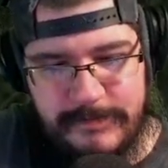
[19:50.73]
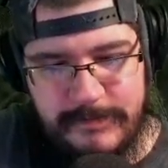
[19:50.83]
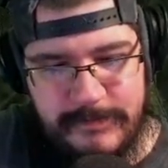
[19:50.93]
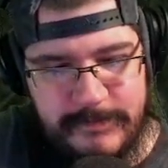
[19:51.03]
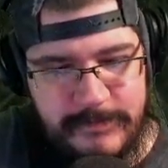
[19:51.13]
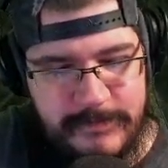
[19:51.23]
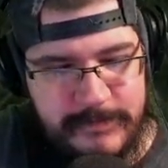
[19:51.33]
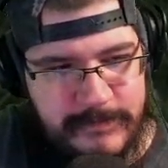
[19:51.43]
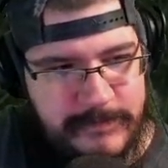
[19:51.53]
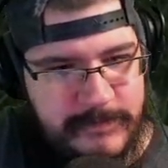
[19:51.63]
Sheriff
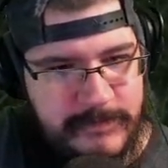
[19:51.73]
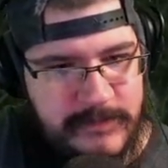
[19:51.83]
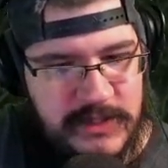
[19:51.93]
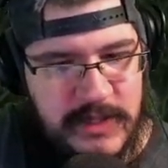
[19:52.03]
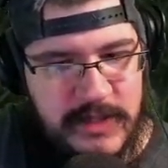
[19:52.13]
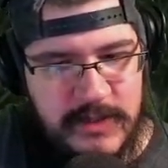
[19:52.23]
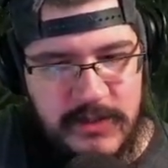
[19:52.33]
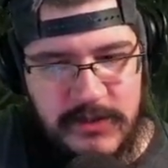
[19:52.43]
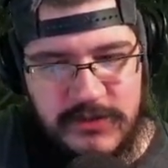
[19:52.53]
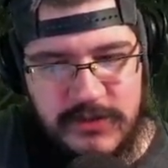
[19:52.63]
Chandler. Got it.
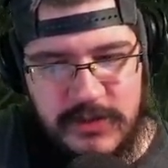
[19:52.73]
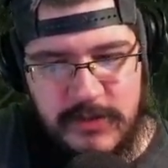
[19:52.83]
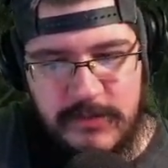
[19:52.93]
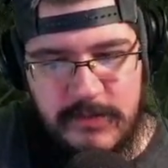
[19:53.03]
Understood.